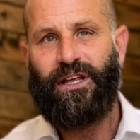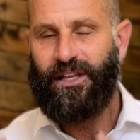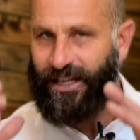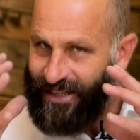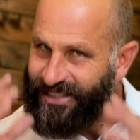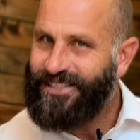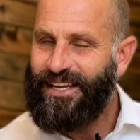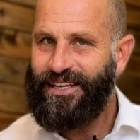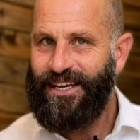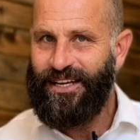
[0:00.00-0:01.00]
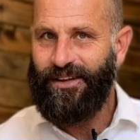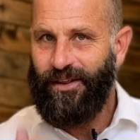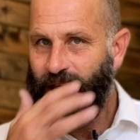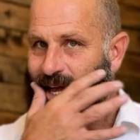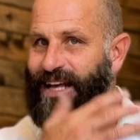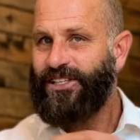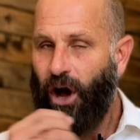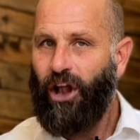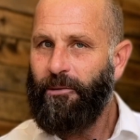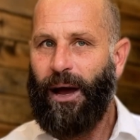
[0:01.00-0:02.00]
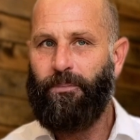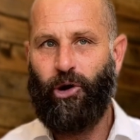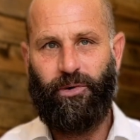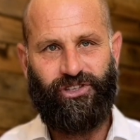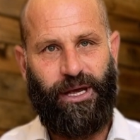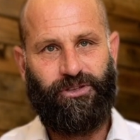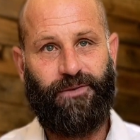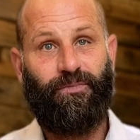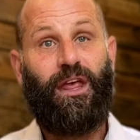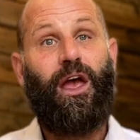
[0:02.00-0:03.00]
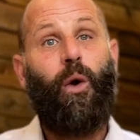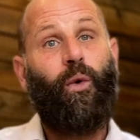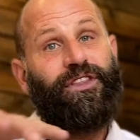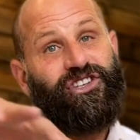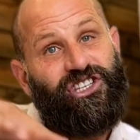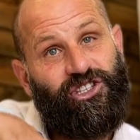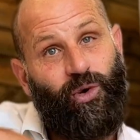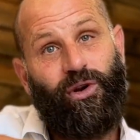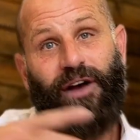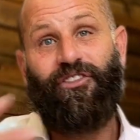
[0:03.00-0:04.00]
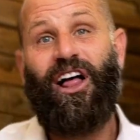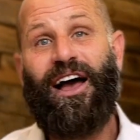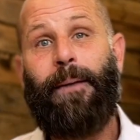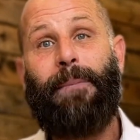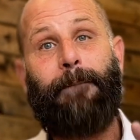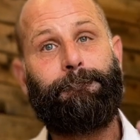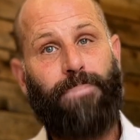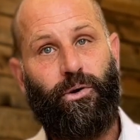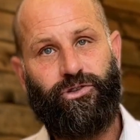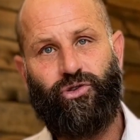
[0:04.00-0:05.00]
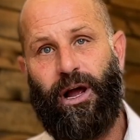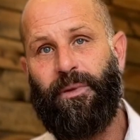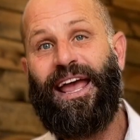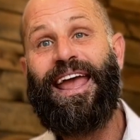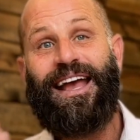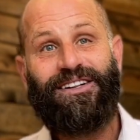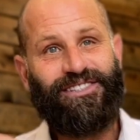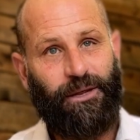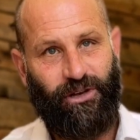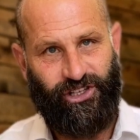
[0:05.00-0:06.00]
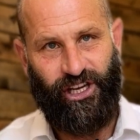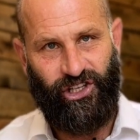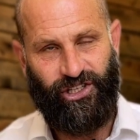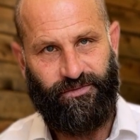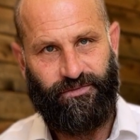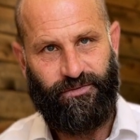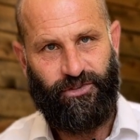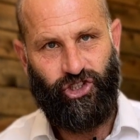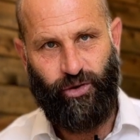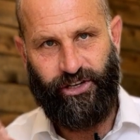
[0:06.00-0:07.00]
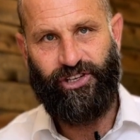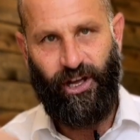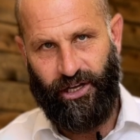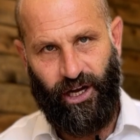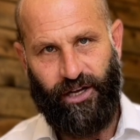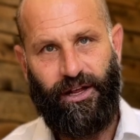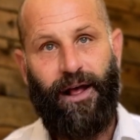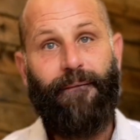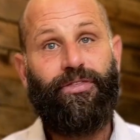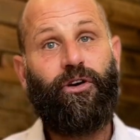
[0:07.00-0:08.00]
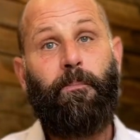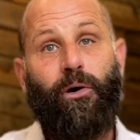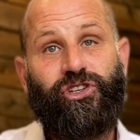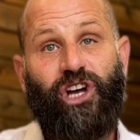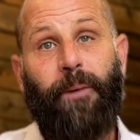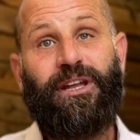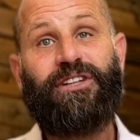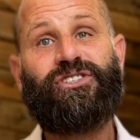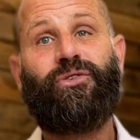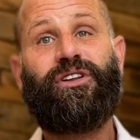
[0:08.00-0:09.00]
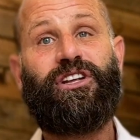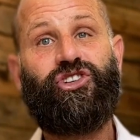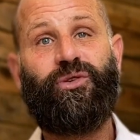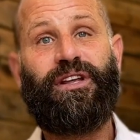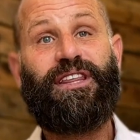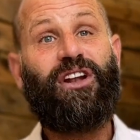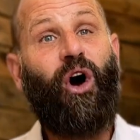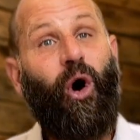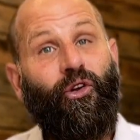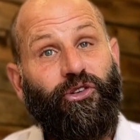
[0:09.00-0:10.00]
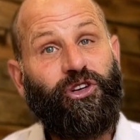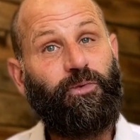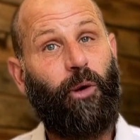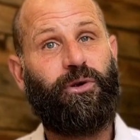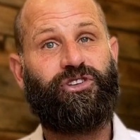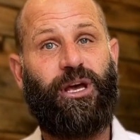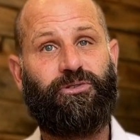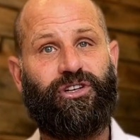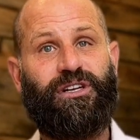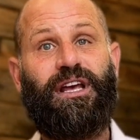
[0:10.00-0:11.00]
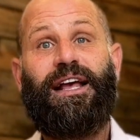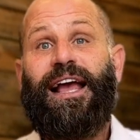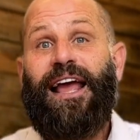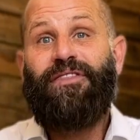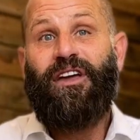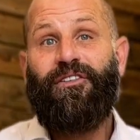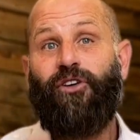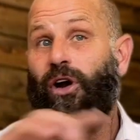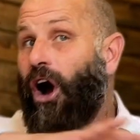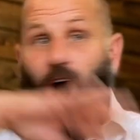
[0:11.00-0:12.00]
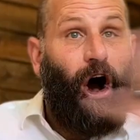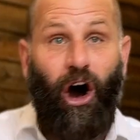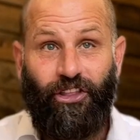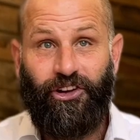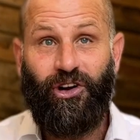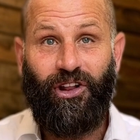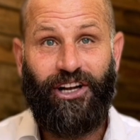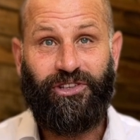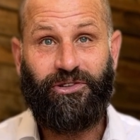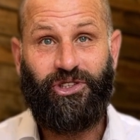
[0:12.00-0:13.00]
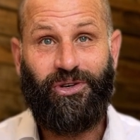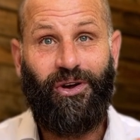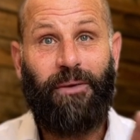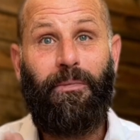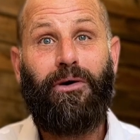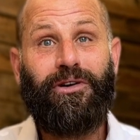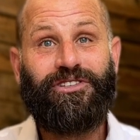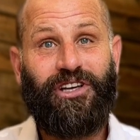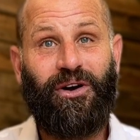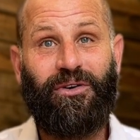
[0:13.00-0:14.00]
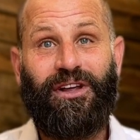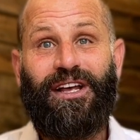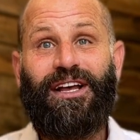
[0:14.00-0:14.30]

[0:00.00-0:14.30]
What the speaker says: Let that sink in. It's all about proprioception. When this is thrown offline by birth trauma and subluxation, stress stock on, the most common insult and injury that alters proprioception and therefore all the neurological control and motor tone,